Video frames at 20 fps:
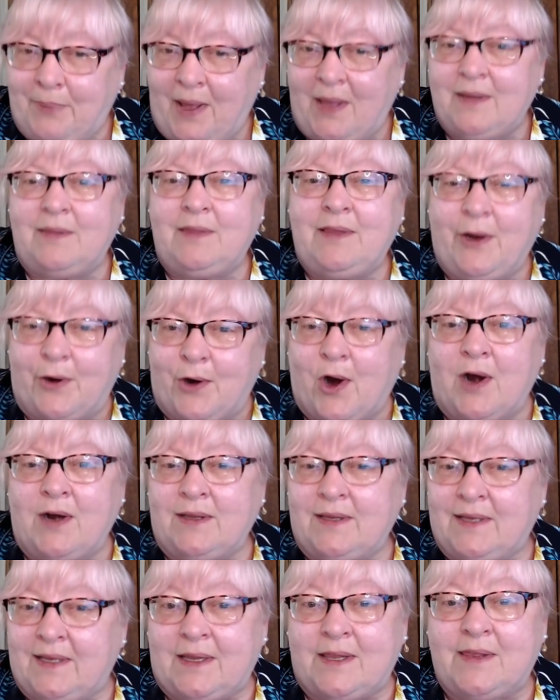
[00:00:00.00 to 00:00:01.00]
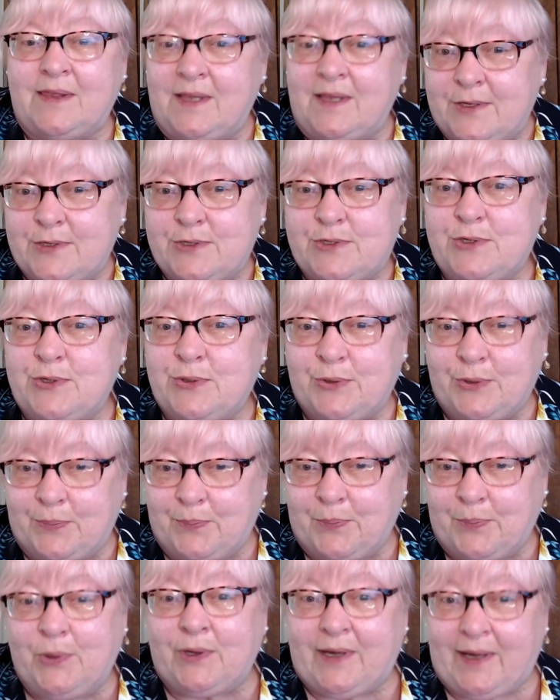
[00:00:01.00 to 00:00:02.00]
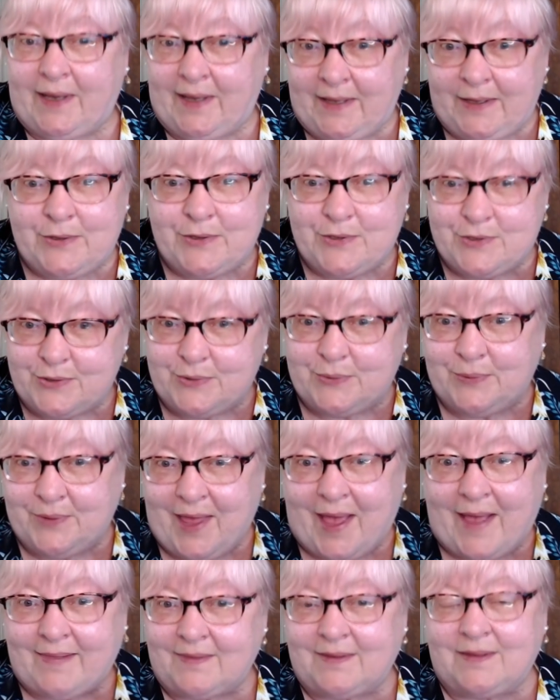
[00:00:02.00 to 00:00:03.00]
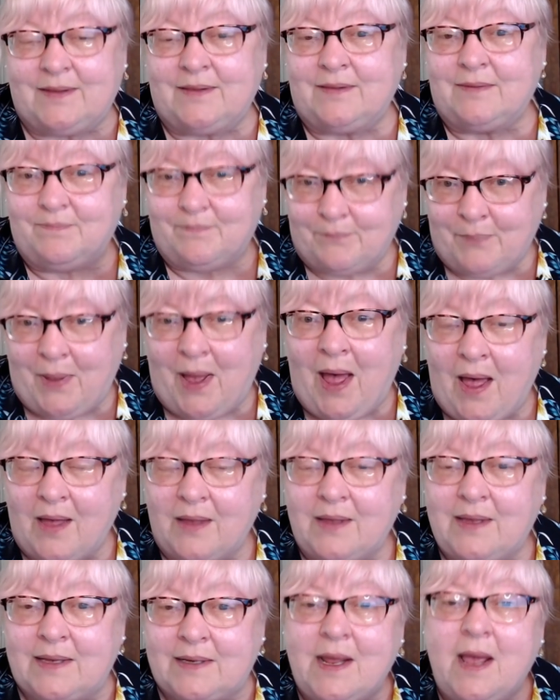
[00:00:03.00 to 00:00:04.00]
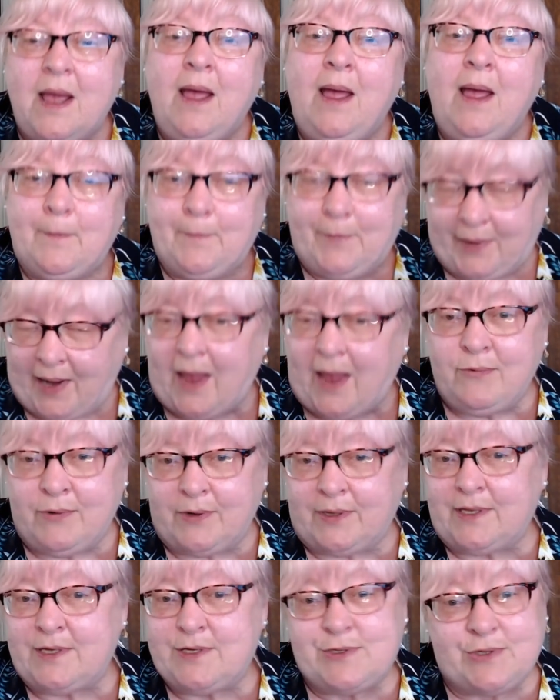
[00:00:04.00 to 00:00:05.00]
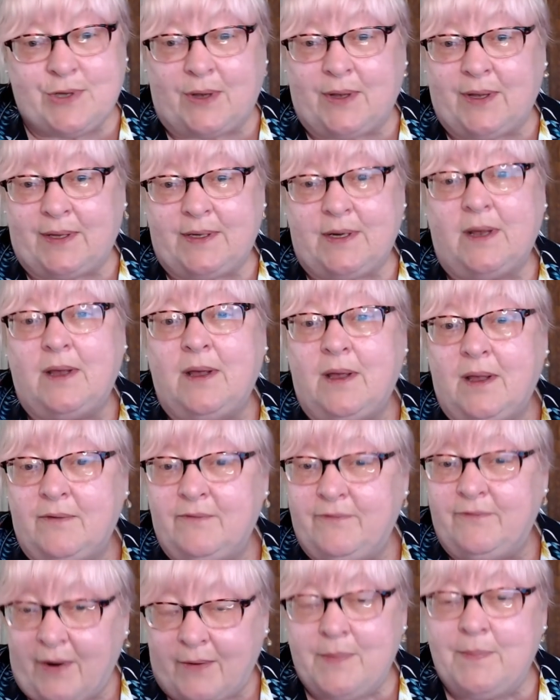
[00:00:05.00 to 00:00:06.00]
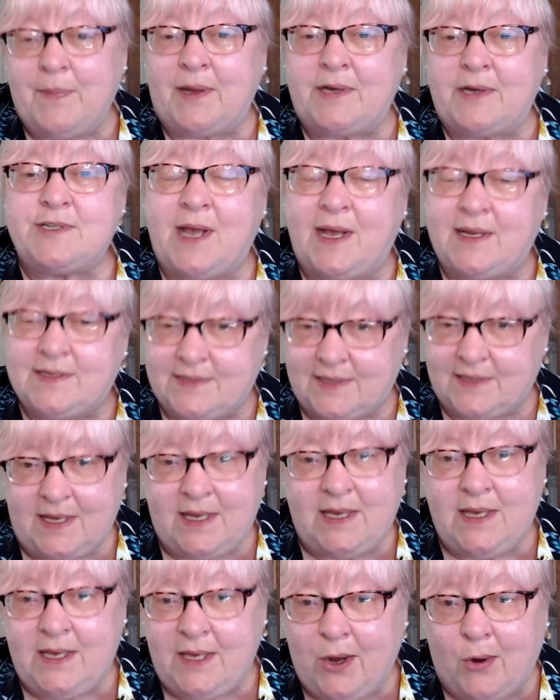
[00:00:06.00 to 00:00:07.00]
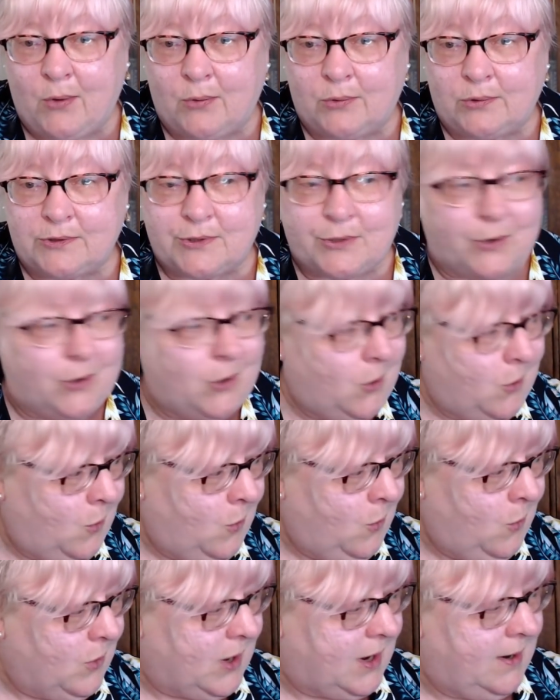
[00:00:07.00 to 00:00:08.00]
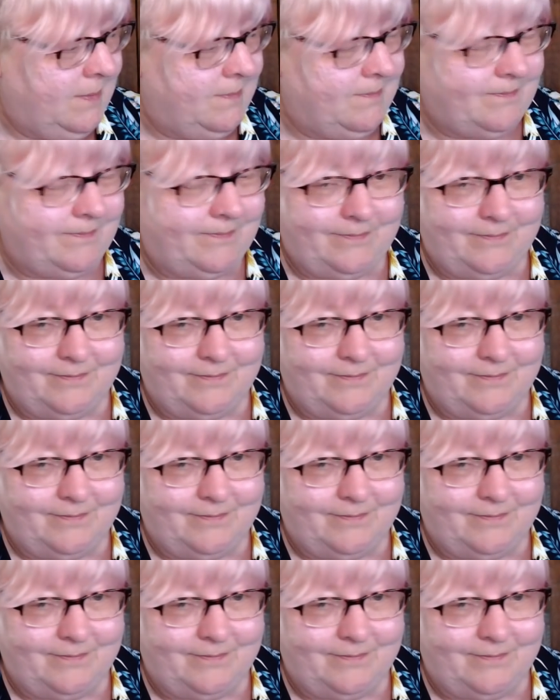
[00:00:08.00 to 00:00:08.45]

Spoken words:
But there are little things you could put into that little pocket. But I really saw it very much as a key holder or